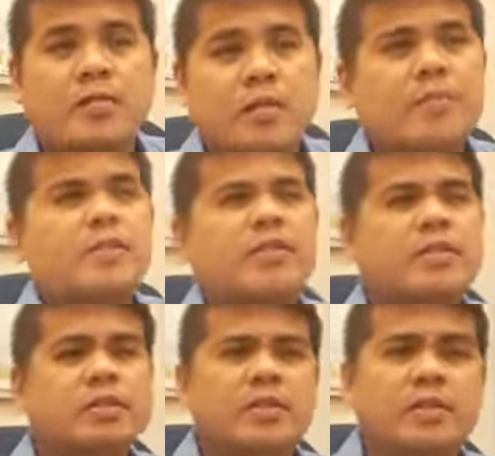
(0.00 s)
Some
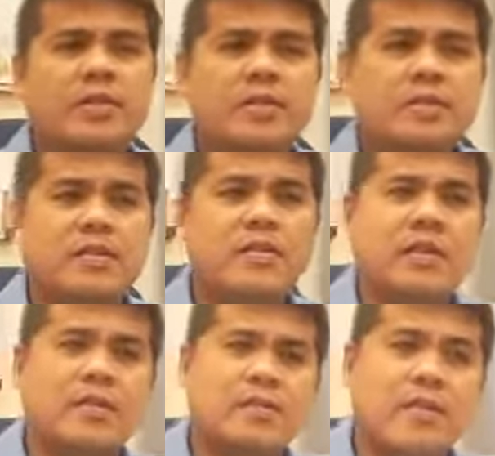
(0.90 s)
researchers did
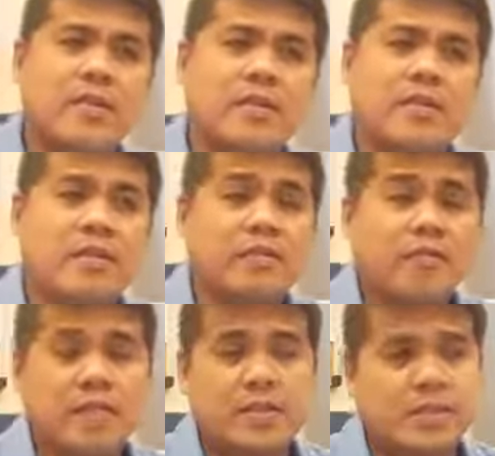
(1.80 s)
not cite the
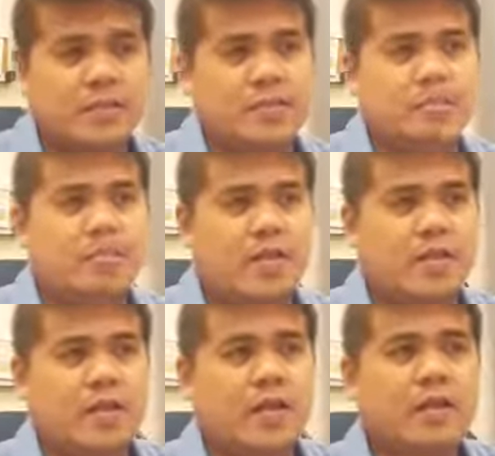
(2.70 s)
references,
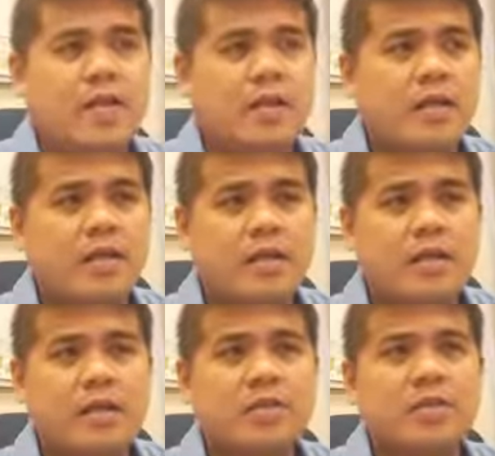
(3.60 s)
but they take
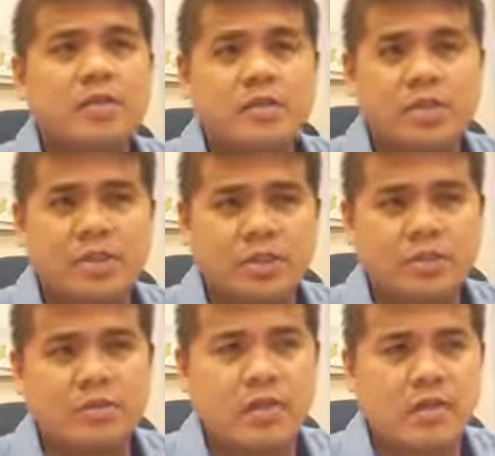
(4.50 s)
into
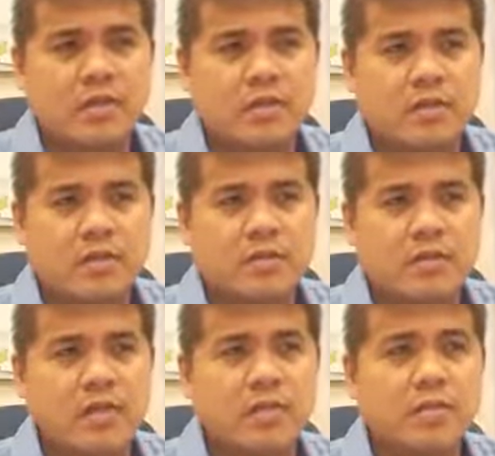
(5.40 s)
consideration that
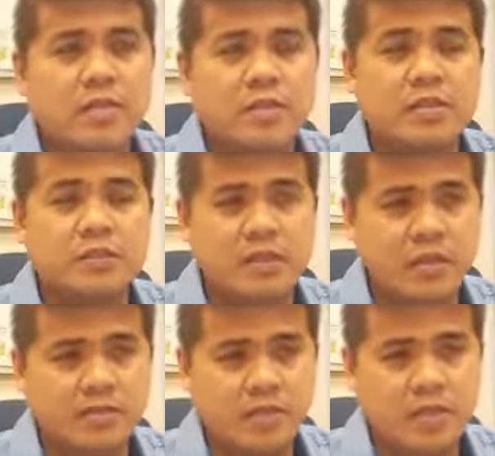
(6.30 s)
they immerse
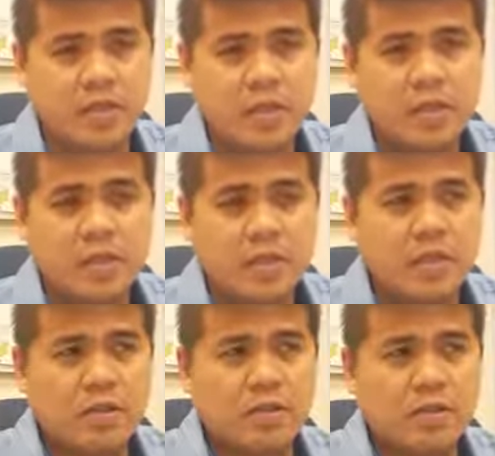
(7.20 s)
themselves
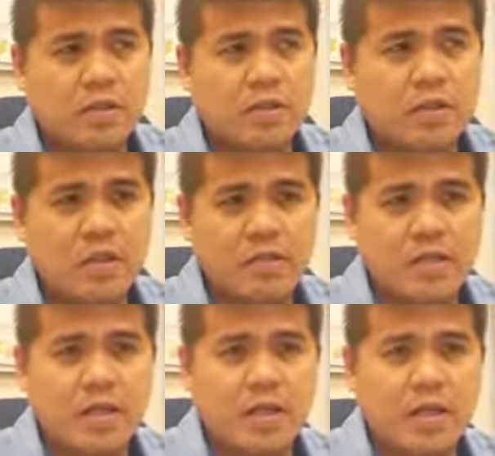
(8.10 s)
into a
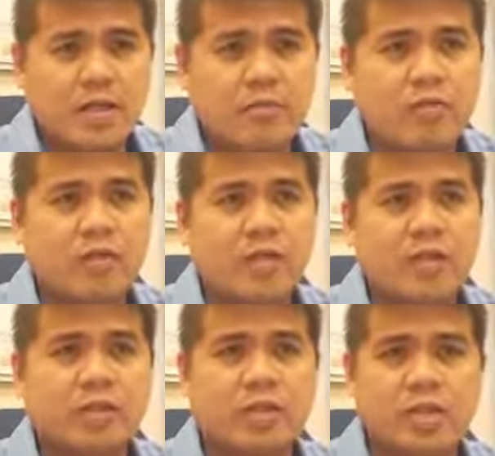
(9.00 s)
dynamic and evolving
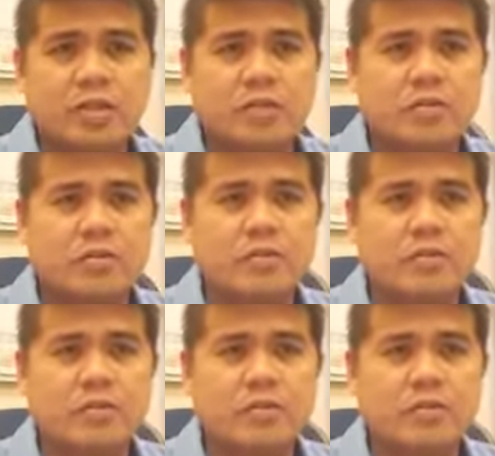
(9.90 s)
interaction